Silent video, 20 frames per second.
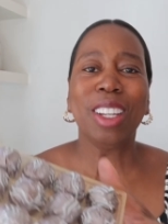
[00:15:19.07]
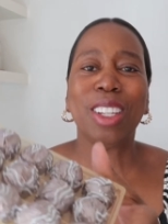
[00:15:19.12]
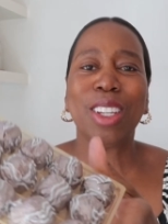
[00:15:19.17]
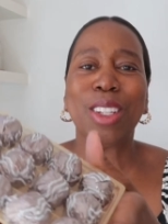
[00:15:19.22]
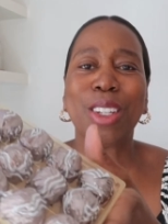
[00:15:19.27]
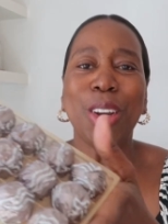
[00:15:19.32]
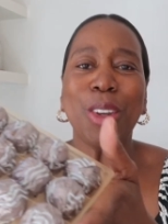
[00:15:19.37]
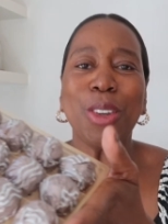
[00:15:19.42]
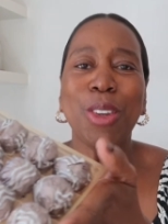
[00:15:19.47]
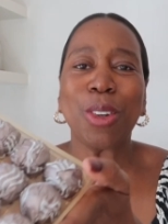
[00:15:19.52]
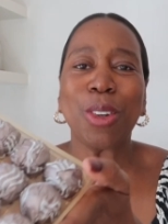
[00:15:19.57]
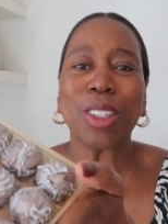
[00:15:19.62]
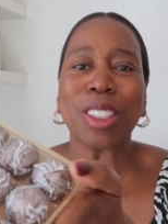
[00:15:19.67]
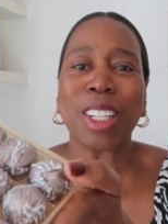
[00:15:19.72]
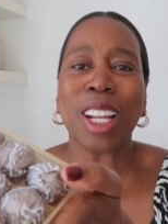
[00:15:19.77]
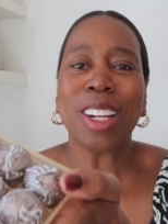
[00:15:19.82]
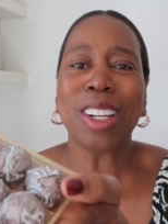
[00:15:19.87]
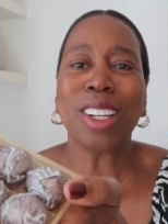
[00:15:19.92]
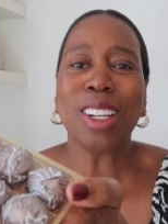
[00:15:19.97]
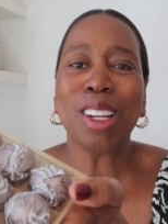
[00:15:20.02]
You know, you've
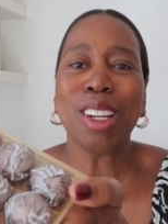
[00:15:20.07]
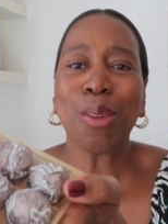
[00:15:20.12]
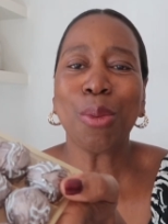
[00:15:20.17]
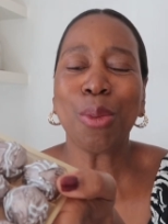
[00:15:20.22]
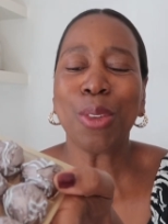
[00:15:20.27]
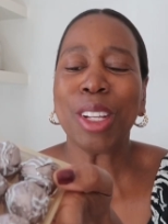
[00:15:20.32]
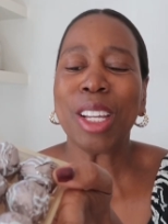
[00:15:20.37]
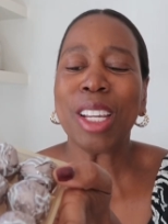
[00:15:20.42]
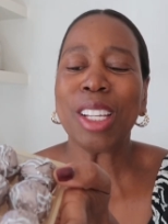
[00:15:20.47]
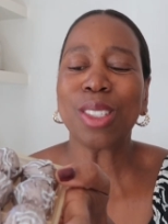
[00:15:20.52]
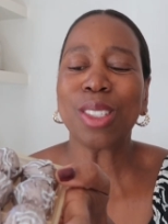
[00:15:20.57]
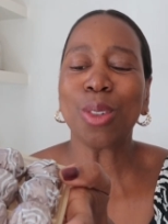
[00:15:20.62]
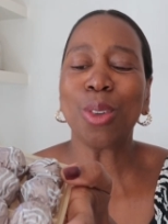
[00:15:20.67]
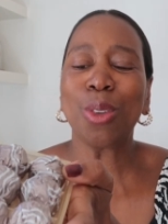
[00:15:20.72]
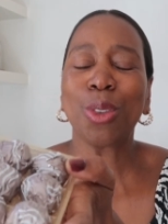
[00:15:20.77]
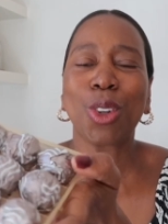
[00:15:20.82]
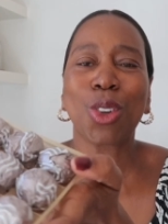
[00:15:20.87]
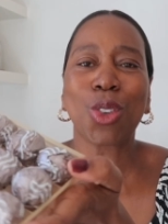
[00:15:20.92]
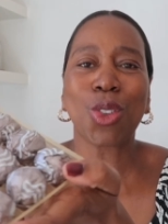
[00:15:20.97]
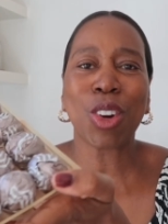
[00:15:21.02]
got that lovely
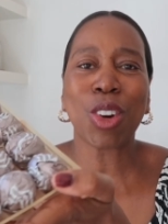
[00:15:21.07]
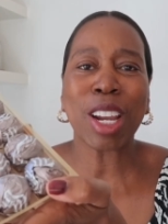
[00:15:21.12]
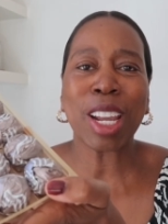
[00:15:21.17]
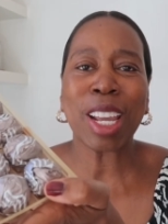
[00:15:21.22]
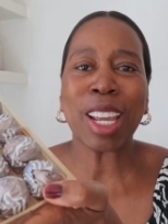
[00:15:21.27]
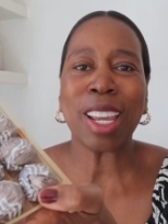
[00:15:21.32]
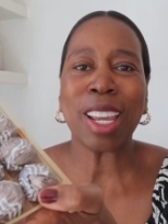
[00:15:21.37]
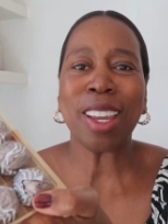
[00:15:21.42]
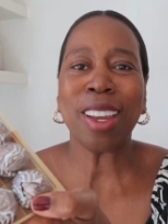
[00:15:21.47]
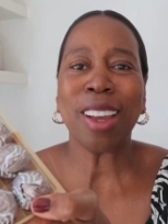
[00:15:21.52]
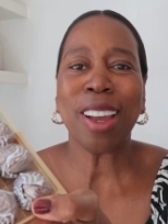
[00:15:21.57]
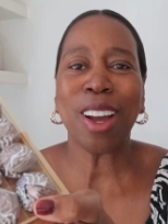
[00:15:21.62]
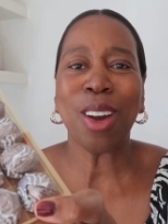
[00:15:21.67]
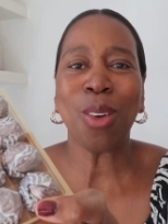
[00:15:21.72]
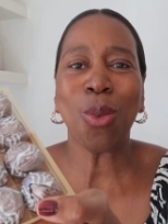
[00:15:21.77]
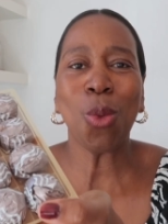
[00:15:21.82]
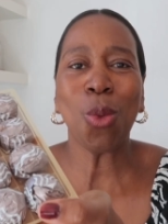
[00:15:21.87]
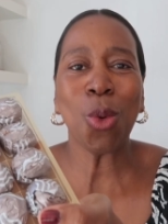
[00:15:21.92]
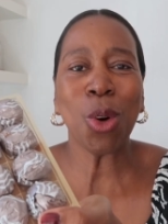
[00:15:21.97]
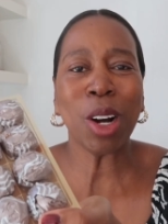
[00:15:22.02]
sort of grey
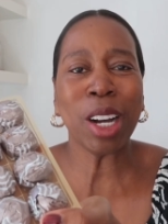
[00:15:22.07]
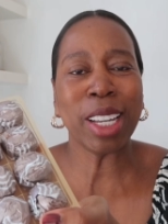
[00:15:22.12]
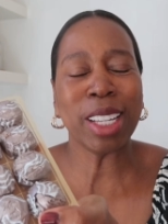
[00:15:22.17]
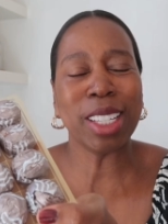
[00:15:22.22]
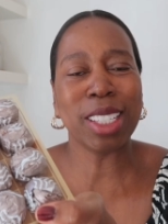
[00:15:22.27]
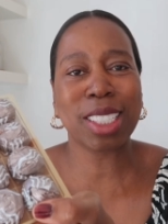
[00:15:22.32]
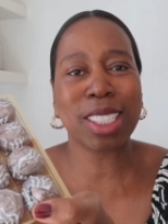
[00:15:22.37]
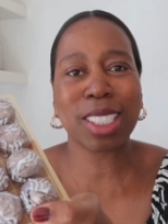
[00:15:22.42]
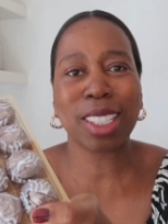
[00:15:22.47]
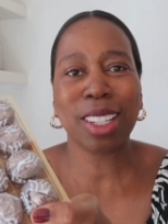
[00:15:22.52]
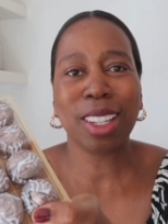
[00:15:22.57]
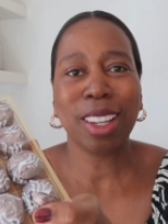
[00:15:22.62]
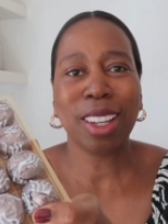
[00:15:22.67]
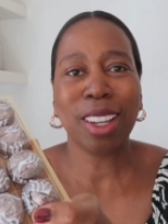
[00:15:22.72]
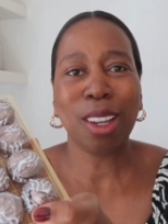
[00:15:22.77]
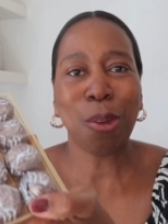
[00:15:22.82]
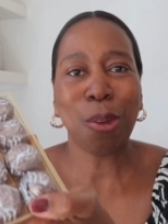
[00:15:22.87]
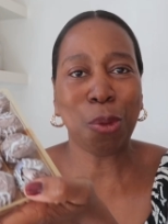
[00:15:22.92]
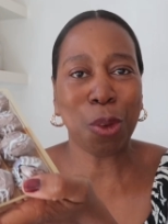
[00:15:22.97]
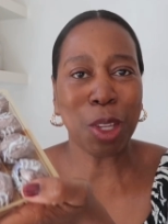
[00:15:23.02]
and white
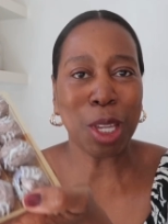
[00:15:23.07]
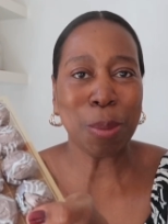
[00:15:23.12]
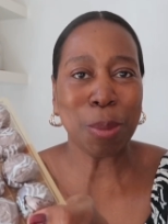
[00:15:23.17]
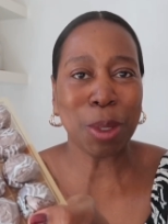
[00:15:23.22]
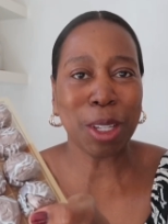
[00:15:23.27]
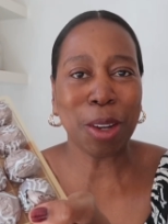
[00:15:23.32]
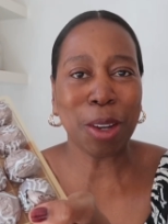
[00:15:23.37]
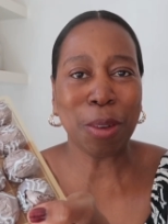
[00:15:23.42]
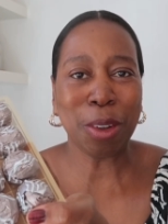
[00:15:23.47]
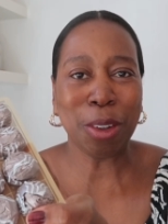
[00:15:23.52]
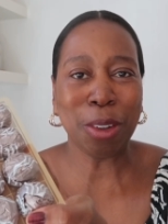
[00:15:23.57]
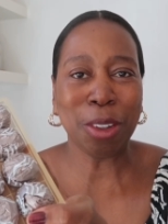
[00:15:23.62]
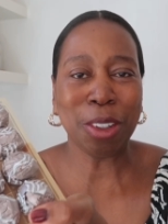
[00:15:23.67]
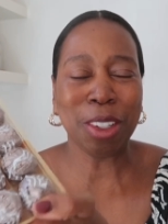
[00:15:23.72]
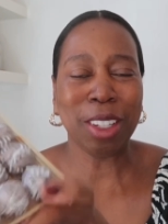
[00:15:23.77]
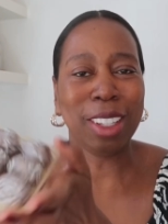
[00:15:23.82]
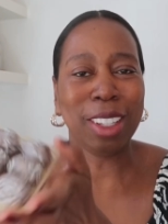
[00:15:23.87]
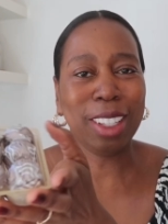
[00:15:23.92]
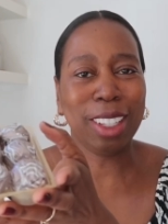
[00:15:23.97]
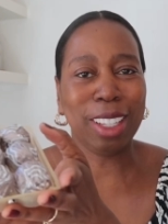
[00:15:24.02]
theme going
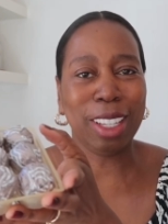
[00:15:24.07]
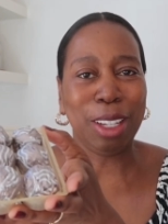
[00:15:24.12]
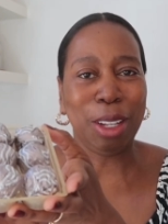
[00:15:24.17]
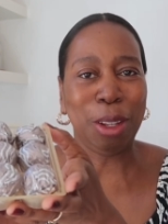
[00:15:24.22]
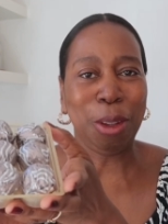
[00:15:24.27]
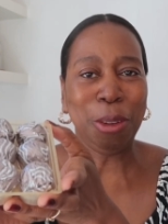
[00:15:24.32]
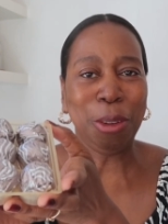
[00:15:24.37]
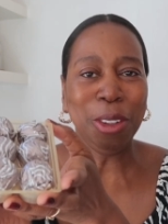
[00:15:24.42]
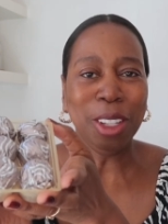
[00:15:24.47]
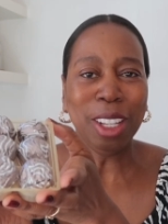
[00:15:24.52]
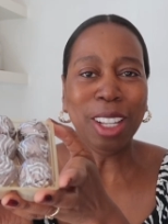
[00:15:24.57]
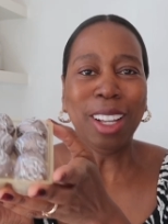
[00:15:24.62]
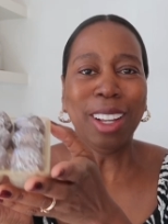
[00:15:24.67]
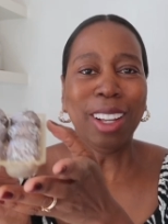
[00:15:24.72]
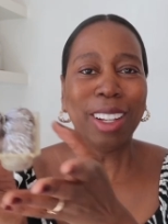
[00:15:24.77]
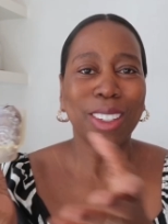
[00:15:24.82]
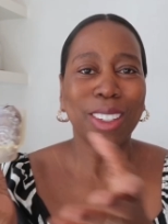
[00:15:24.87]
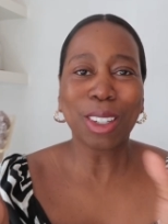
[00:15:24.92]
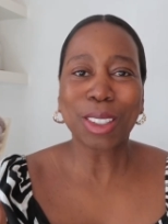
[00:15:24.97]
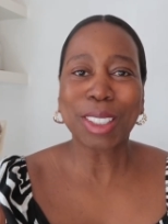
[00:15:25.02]
on, you know?
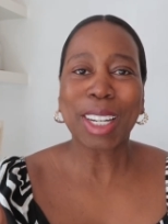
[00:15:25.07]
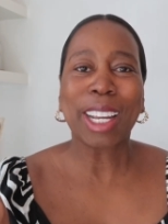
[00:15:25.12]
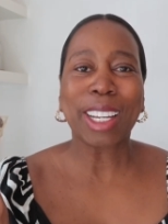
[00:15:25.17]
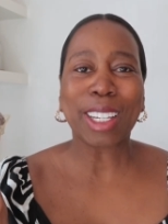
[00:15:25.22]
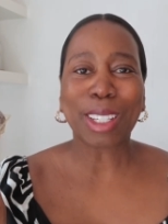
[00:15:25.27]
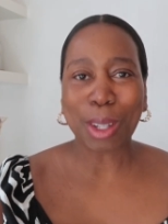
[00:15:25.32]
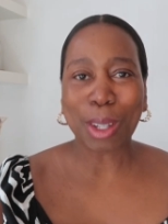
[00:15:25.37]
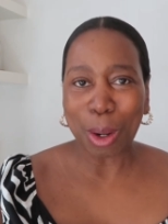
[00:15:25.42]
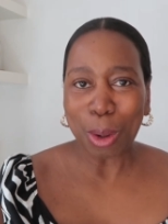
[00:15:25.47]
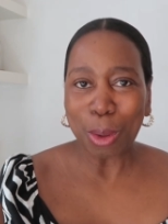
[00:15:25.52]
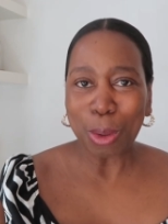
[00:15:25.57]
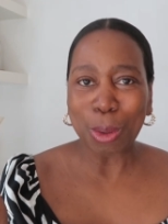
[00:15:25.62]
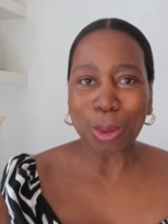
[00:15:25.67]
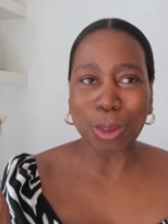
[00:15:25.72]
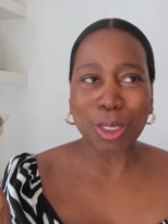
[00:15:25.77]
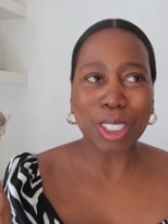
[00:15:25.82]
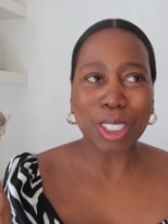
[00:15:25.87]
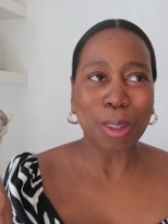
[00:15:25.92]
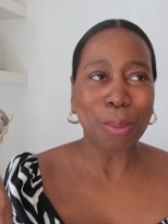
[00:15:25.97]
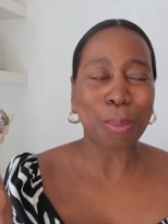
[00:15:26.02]
Not that
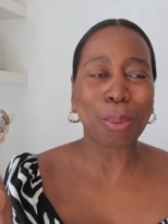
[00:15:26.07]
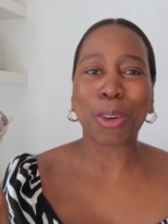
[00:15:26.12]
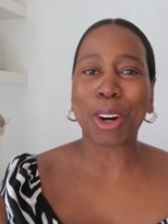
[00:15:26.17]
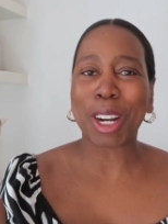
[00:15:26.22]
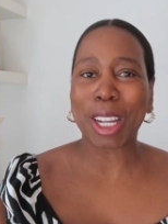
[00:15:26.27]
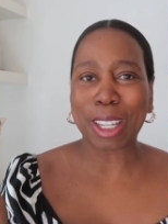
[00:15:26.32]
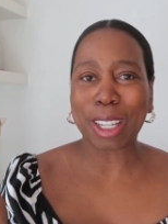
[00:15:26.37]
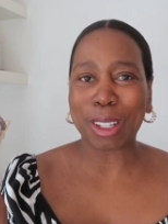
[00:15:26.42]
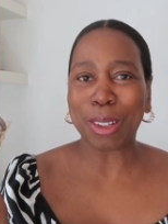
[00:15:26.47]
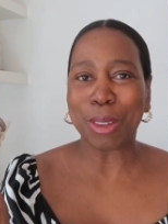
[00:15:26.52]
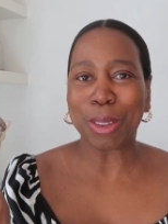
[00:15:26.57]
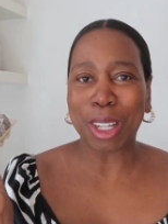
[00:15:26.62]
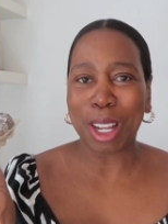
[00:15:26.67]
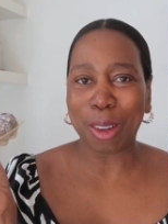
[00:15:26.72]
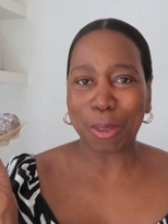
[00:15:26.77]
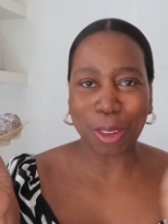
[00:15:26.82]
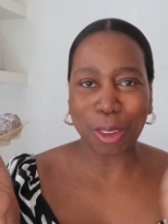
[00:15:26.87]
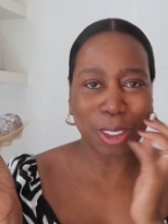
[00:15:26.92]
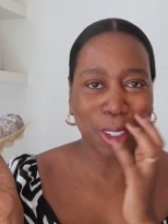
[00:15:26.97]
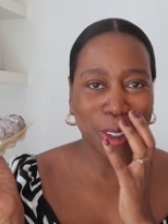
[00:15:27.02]
gold, bright gold
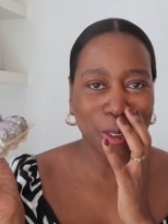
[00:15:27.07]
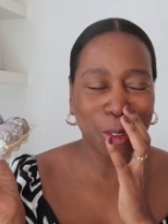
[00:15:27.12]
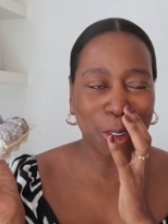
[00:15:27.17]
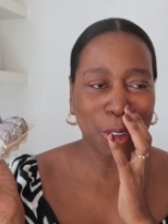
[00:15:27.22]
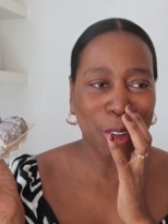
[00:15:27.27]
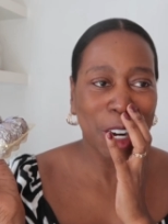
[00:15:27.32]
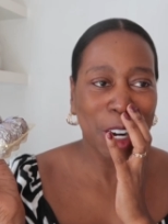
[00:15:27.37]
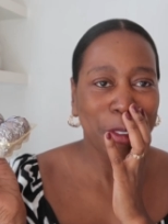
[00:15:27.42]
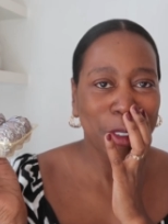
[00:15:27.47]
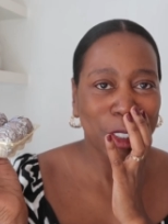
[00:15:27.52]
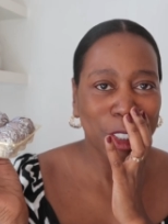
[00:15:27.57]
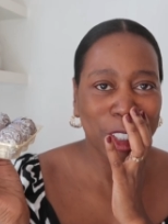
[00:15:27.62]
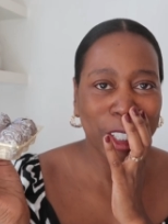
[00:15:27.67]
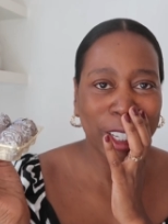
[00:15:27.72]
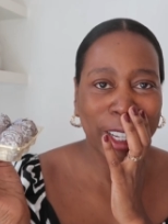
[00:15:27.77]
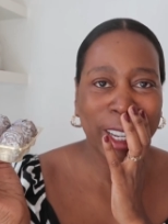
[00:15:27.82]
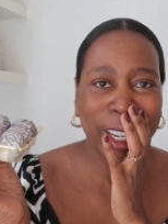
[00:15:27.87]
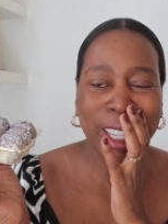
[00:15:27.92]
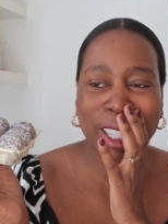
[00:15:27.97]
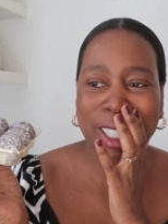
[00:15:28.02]
that the Ferrero
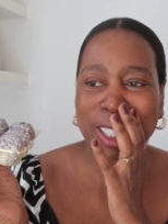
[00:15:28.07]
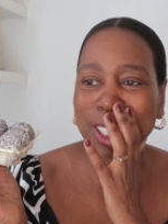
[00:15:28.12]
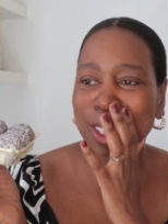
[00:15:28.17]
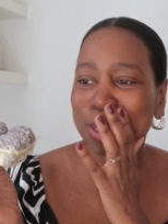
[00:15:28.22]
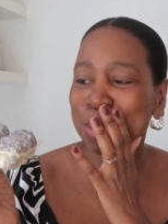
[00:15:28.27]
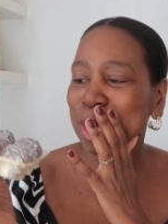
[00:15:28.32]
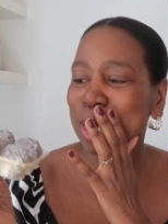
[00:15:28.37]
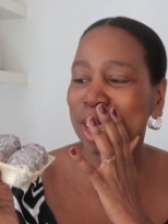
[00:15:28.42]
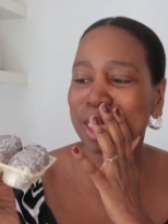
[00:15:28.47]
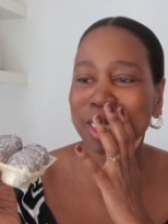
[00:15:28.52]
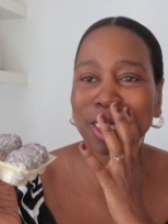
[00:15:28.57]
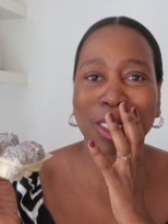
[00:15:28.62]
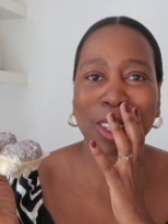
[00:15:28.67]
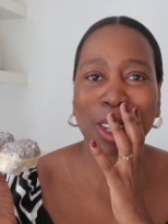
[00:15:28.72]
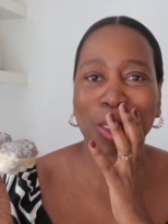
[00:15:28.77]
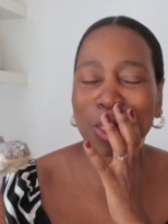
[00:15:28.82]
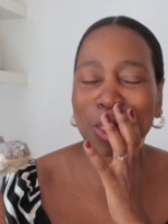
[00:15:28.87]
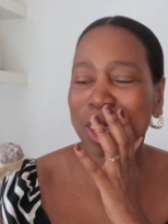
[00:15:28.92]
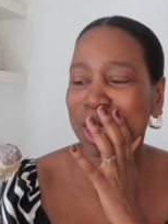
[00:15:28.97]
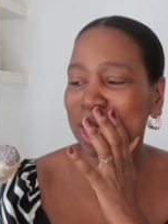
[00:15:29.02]
Rocher has. I mean, I
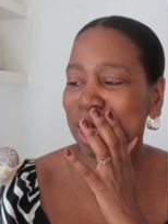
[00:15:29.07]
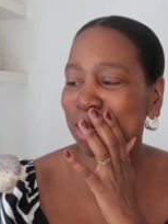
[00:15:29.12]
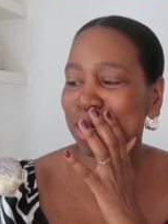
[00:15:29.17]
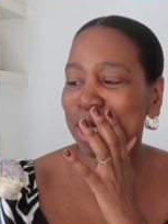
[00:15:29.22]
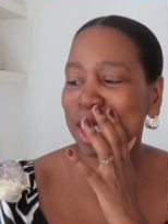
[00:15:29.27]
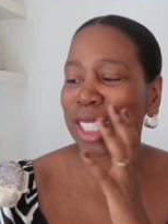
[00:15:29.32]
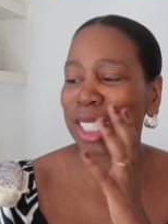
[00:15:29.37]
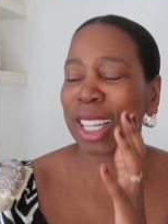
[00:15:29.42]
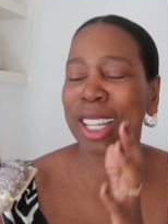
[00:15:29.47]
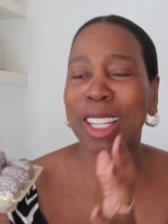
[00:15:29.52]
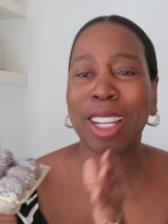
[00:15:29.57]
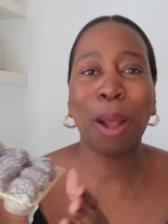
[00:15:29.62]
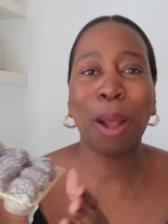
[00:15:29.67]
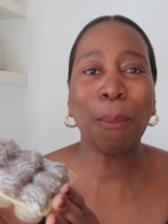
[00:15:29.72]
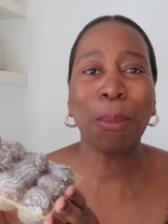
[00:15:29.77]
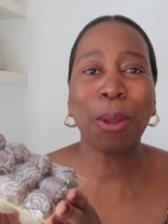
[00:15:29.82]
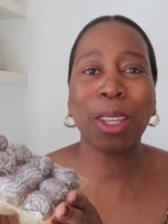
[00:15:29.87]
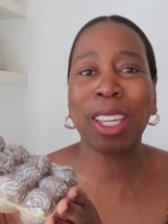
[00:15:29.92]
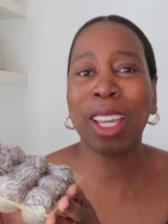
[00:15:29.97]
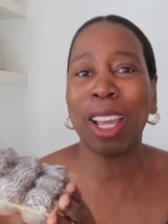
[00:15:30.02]
don't know if I can even say
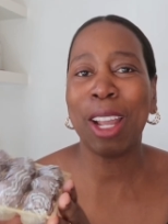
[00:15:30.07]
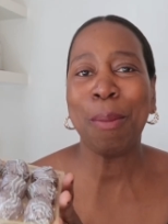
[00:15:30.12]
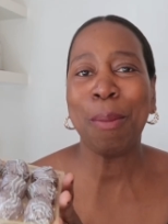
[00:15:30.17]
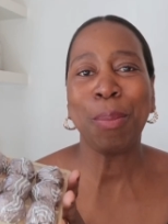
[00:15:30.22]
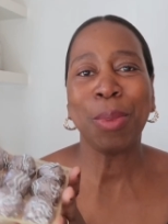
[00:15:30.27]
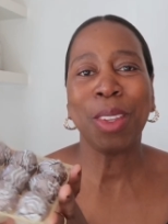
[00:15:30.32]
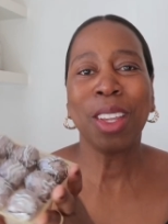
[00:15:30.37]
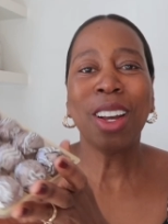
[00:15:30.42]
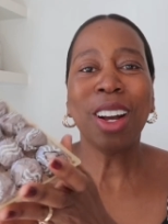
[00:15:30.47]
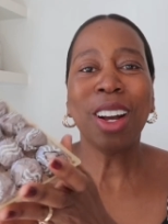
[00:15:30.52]
that, but yeah,